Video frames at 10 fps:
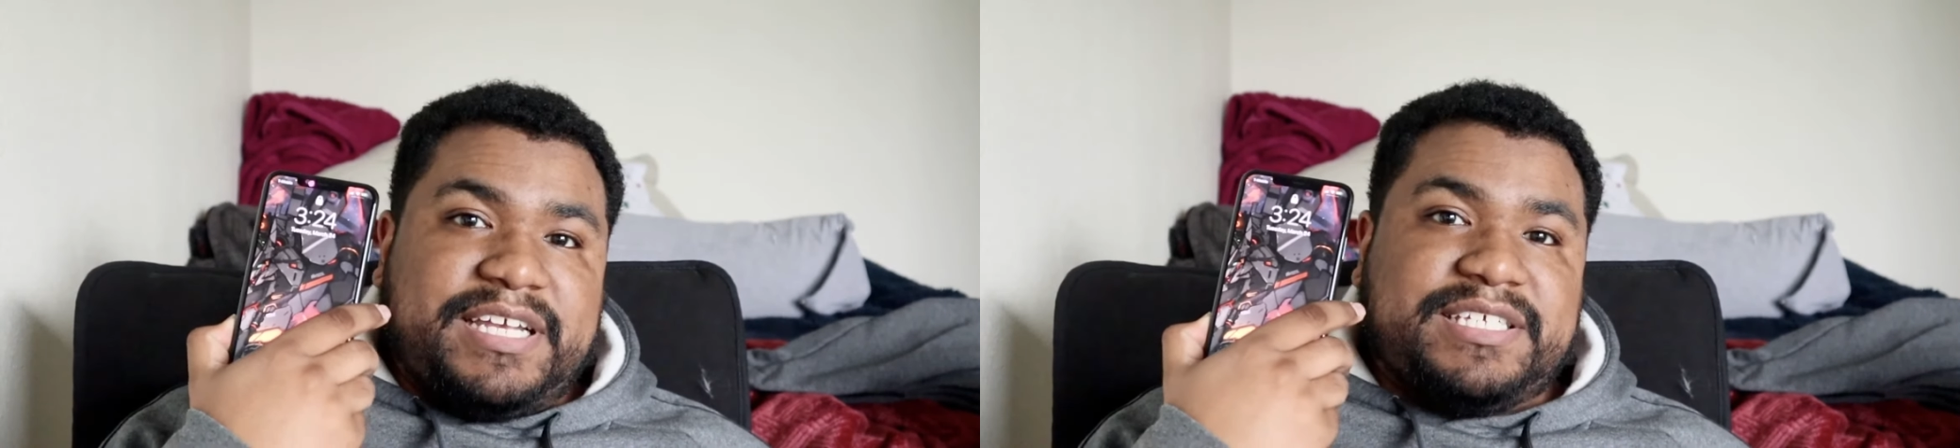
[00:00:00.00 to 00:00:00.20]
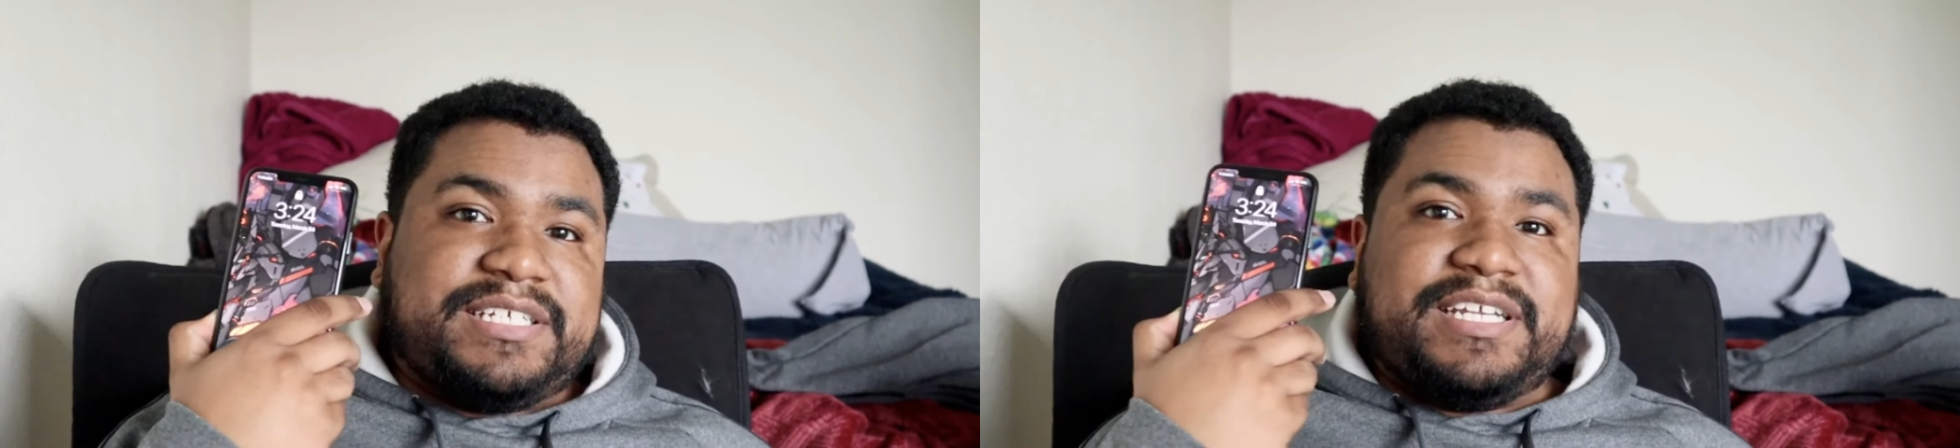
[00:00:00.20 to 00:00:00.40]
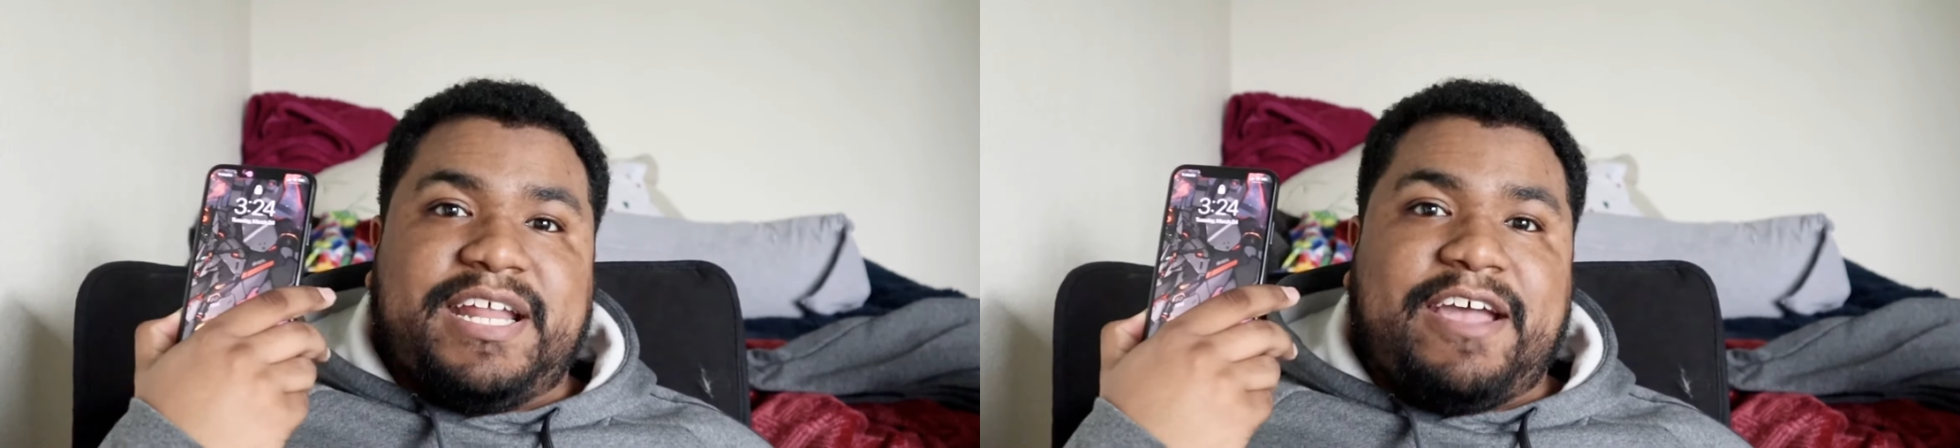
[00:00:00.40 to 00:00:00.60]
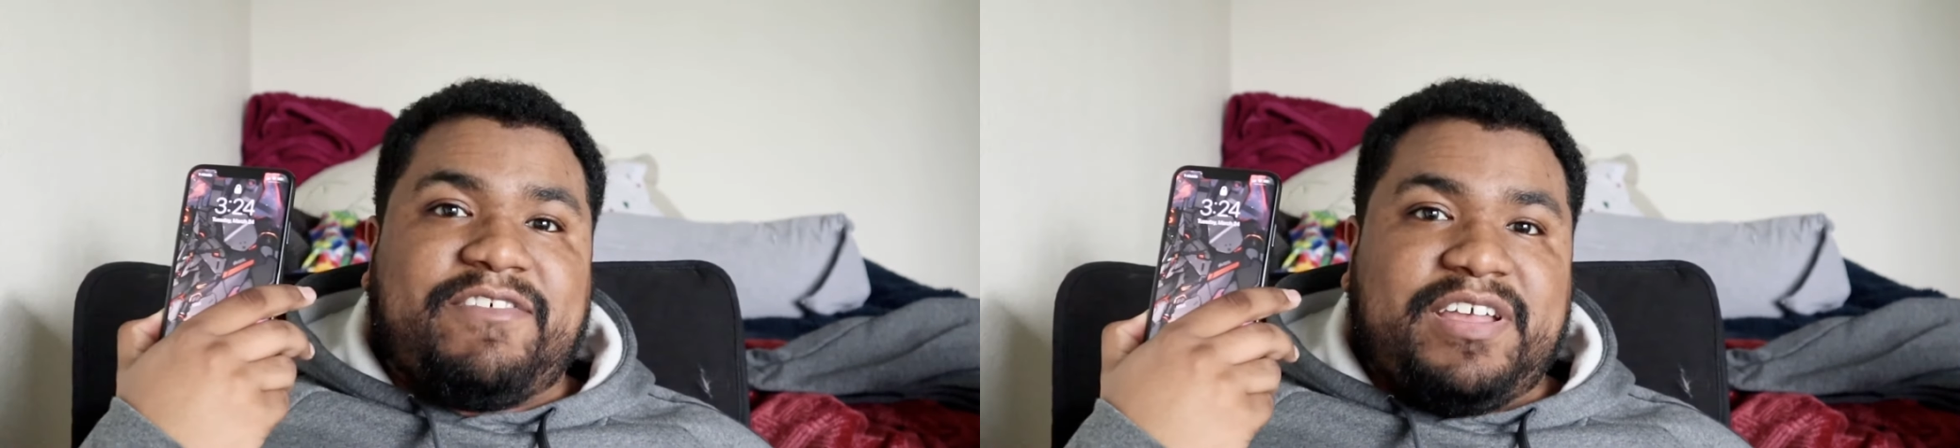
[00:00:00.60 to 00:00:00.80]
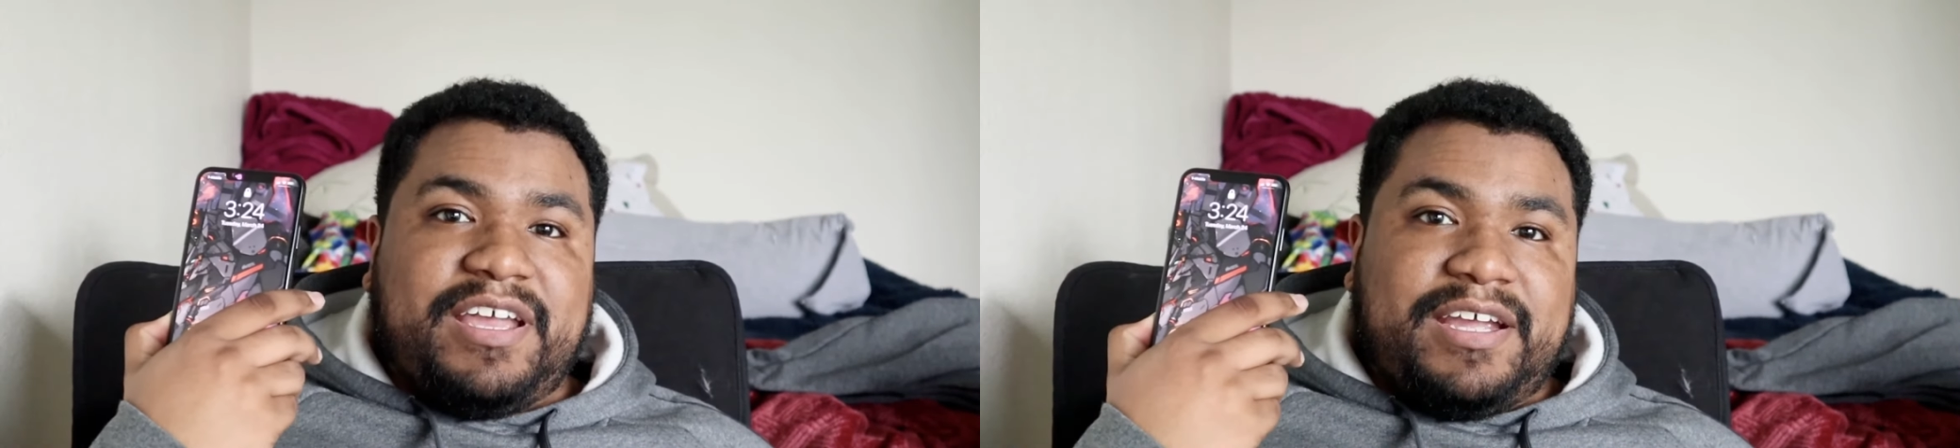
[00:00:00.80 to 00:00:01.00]
easy to
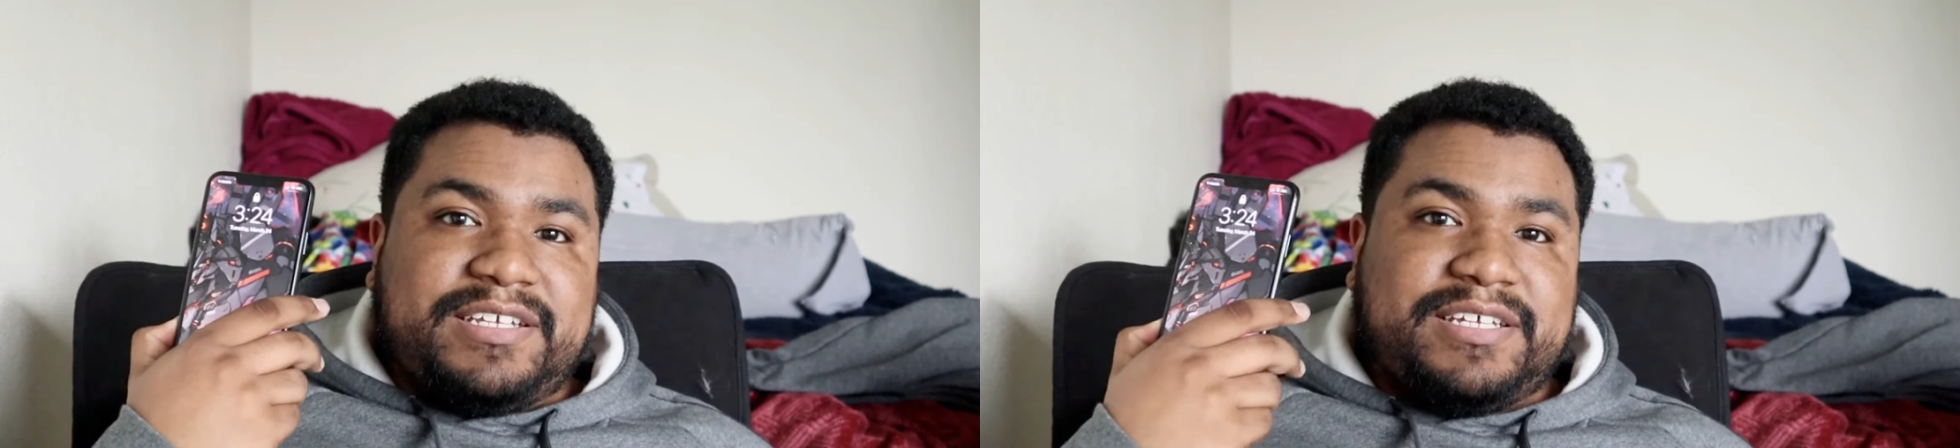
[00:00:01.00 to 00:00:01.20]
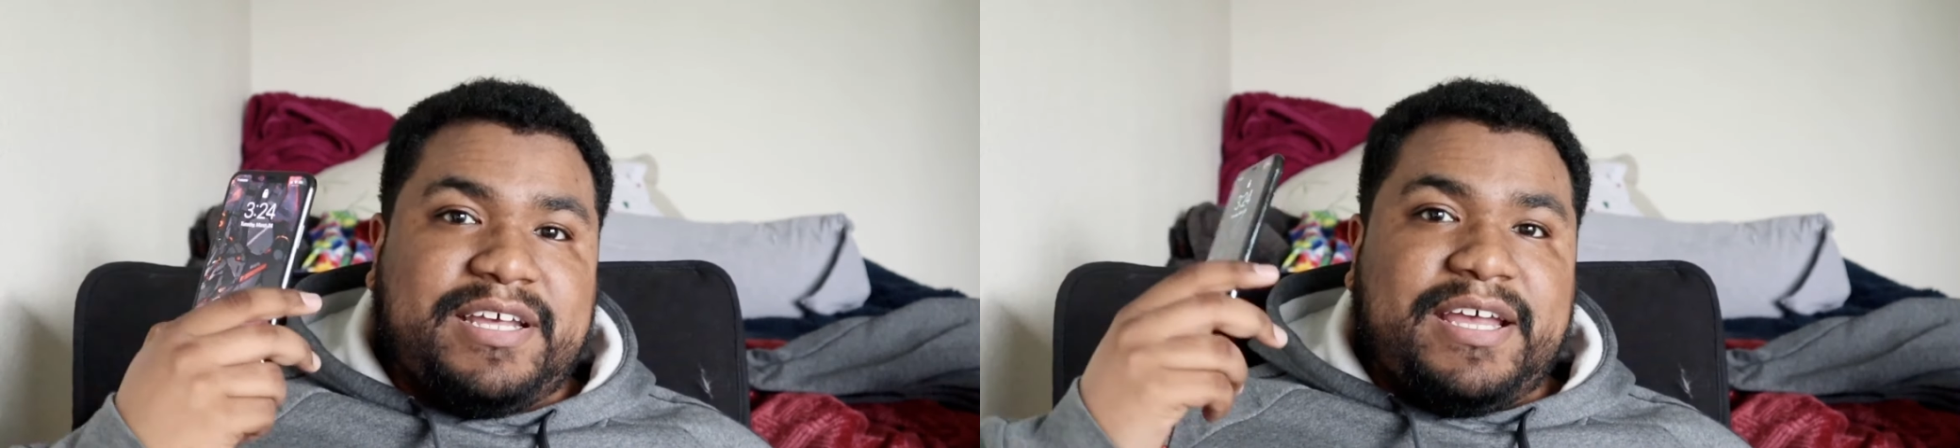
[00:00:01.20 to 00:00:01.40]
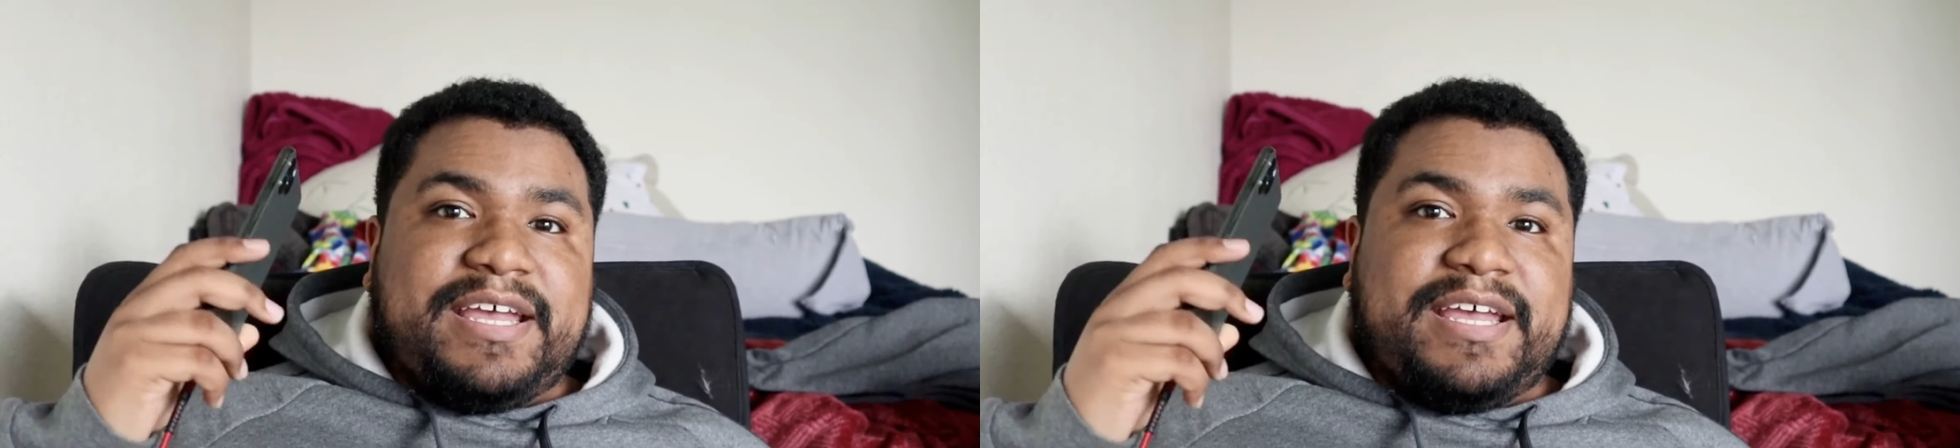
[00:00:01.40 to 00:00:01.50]
navigate.